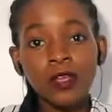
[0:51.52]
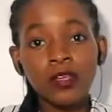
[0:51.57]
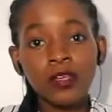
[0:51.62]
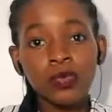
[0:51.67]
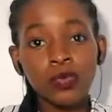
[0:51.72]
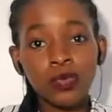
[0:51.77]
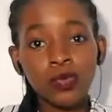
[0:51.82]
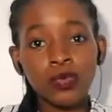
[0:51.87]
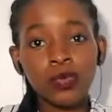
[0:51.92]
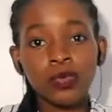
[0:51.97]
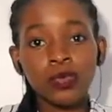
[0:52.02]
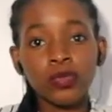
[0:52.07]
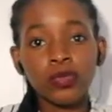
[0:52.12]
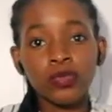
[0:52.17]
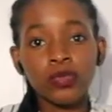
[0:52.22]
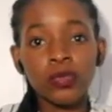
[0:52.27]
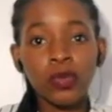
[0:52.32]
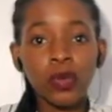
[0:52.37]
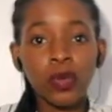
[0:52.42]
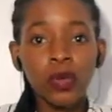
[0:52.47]
to
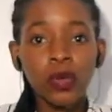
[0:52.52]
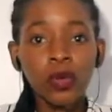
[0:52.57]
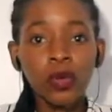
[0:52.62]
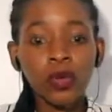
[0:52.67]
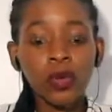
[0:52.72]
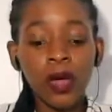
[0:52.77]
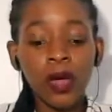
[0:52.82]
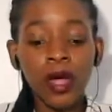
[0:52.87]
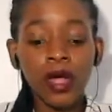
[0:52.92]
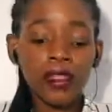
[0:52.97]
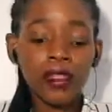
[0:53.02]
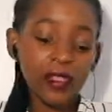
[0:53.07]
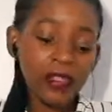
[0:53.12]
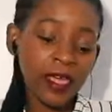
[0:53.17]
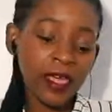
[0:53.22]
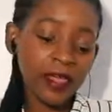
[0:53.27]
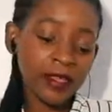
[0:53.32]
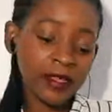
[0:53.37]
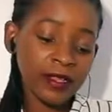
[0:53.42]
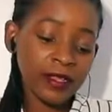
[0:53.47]
so other
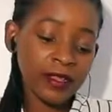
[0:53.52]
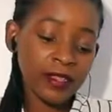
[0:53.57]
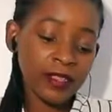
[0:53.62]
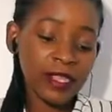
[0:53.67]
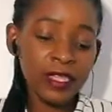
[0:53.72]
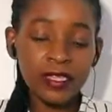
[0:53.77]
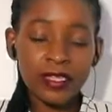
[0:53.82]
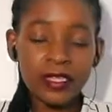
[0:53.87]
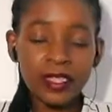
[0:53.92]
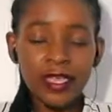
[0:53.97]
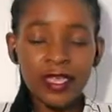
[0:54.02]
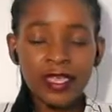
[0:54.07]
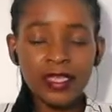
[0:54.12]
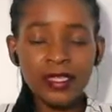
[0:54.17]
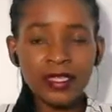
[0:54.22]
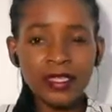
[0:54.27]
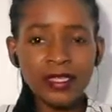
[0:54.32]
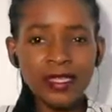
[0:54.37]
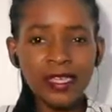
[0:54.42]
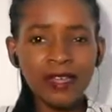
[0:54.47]
than these
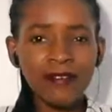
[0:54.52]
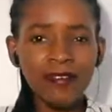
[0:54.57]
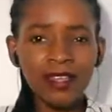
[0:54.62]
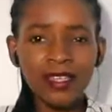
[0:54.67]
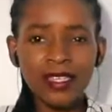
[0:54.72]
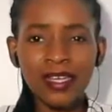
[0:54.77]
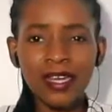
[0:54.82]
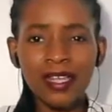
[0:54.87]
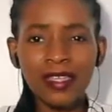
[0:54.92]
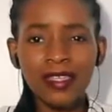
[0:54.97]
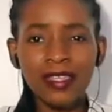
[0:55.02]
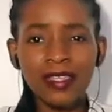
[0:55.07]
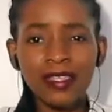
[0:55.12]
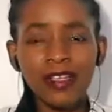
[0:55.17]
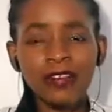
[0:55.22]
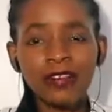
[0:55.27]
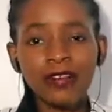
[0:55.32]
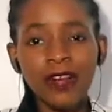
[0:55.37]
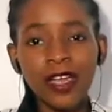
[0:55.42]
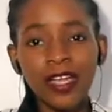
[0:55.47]
things give us anything
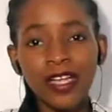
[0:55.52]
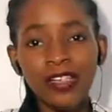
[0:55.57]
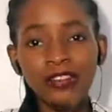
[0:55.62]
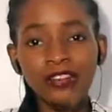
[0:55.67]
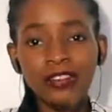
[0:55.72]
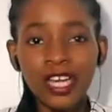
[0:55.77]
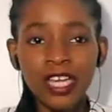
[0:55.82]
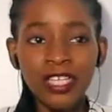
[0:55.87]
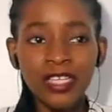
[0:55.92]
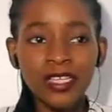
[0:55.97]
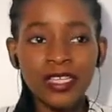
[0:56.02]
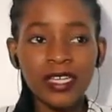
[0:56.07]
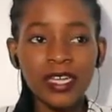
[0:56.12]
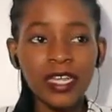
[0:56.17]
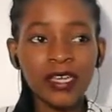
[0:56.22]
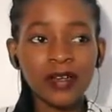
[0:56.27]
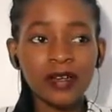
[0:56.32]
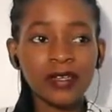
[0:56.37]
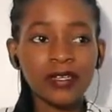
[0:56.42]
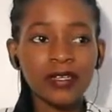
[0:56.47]
that you find interesting
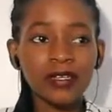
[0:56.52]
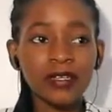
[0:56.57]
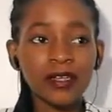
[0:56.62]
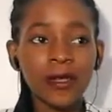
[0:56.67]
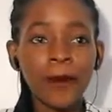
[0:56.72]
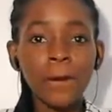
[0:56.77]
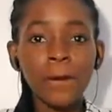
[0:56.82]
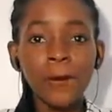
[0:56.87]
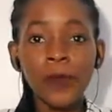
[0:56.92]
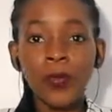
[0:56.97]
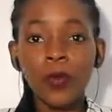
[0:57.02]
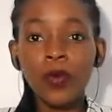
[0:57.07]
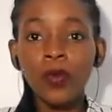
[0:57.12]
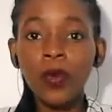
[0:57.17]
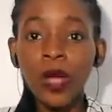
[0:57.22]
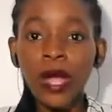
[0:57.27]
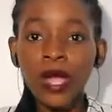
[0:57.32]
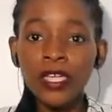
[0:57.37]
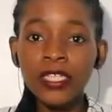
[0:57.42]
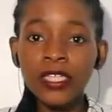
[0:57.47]
and
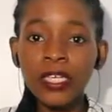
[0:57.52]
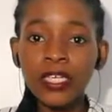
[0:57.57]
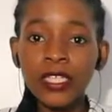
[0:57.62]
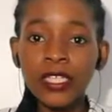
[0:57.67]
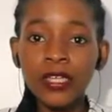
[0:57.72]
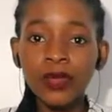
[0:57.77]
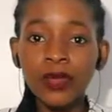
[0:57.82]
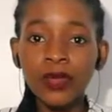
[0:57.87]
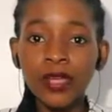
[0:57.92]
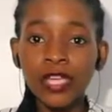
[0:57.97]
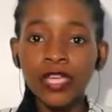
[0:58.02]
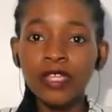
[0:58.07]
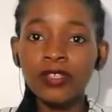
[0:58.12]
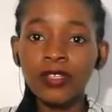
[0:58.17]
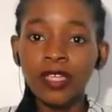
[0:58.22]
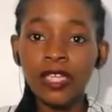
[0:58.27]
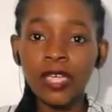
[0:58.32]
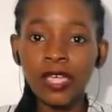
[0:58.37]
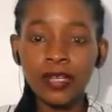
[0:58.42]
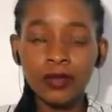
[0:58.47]
we'll actually look
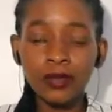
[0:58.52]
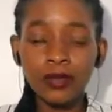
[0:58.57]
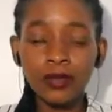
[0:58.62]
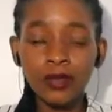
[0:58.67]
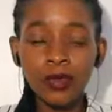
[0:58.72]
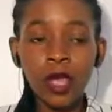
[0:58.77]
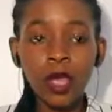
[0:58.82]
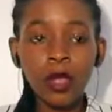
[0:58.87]
into it